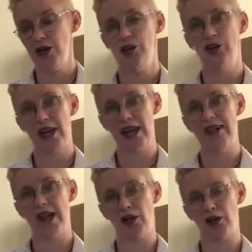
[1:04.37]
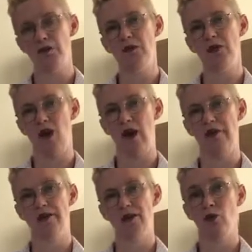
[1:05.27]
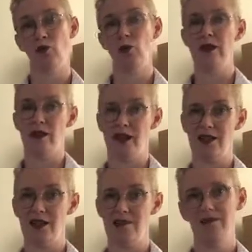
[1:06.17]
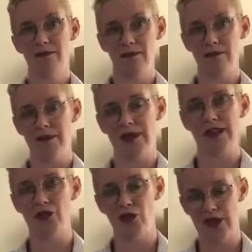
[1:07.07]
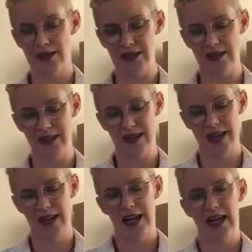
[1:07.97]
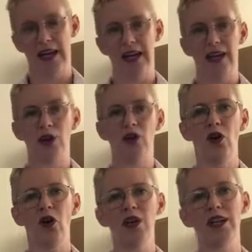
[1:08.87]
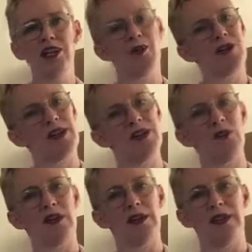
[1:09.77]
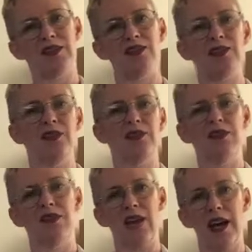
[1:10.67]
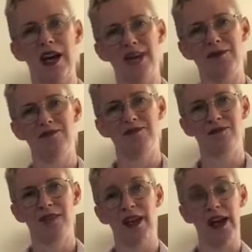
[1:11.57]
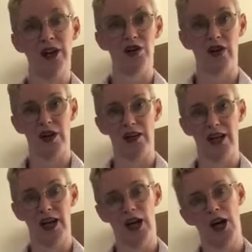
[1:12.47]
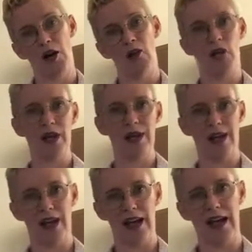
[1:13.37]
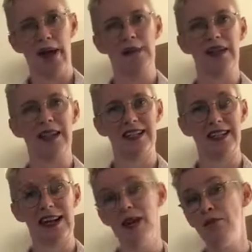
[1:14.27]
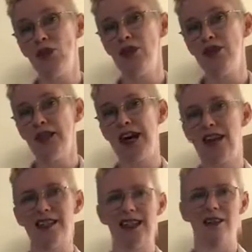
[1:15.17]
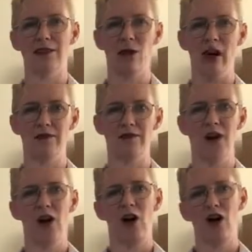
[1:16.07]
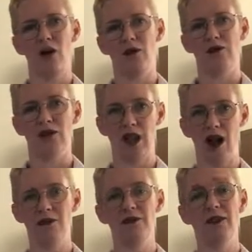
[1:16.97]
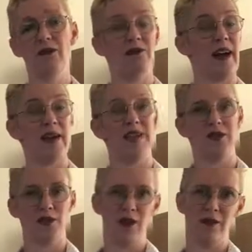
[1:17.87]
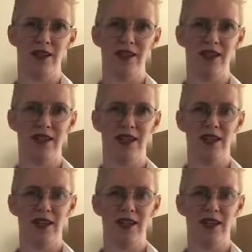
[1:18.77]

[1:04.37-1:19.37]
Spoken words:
shares our human lives with us in Jesus. And God is present with us to this day, energizing, breathing, blessing, immersing us in a life of love, faith, and service.